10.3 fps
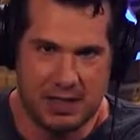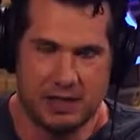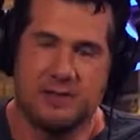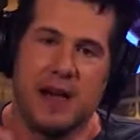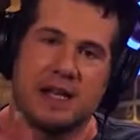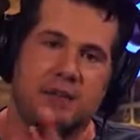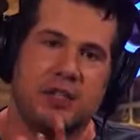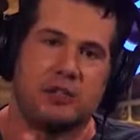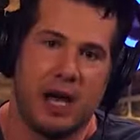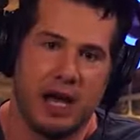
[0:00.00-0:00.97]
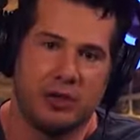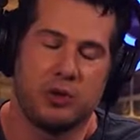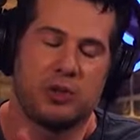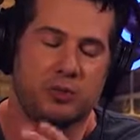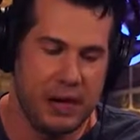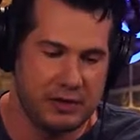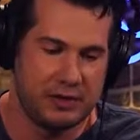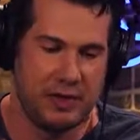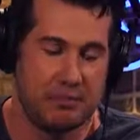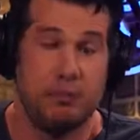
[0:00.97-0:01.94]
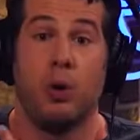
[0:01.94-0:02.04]
He's effectively trying to express
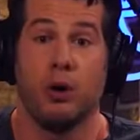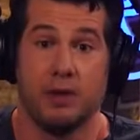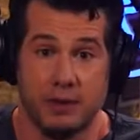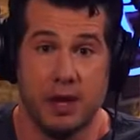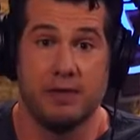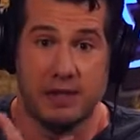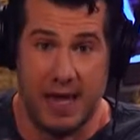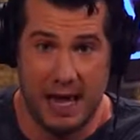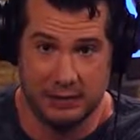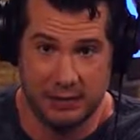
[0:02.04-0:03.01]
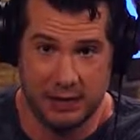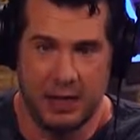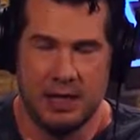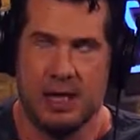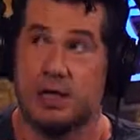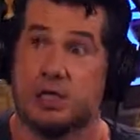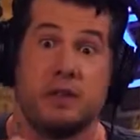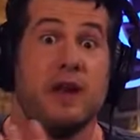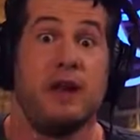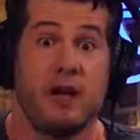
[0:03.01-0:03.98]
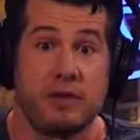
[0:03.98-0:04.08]
the importance of the task and the
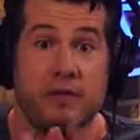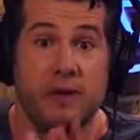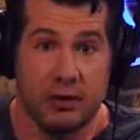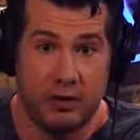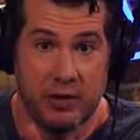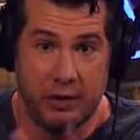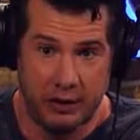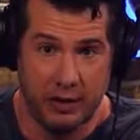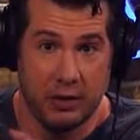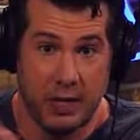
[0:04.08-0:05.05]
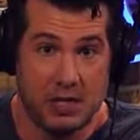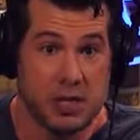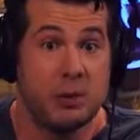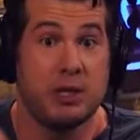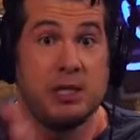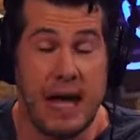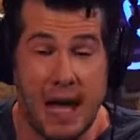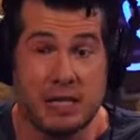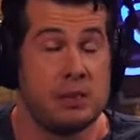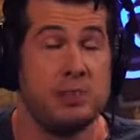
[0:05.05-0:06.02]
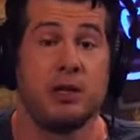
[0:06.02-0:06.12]
severity of the failure therein. Okay, someone could die,
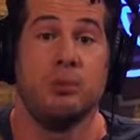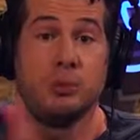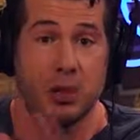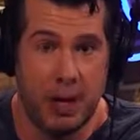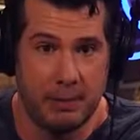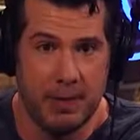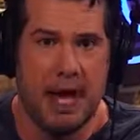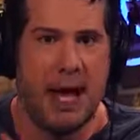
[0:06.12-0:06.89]
something could blow up.